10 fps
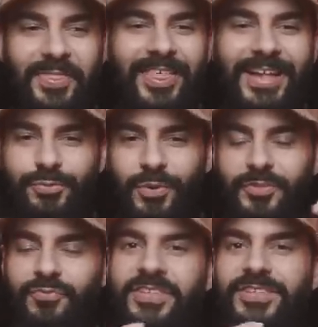That's one
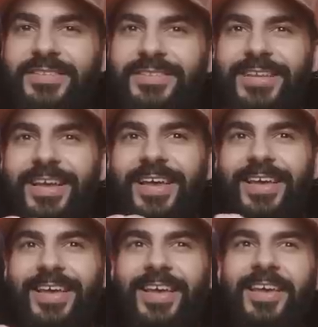of the reasons
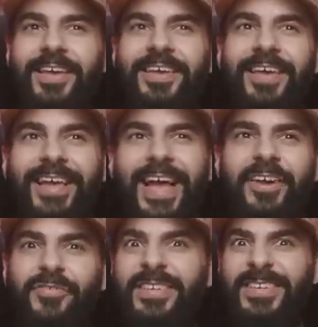it
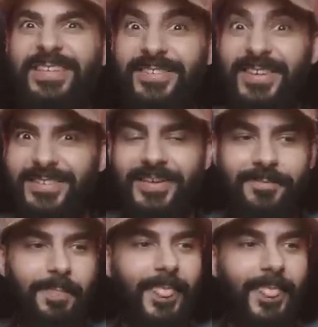kind of resonates, doesn't it?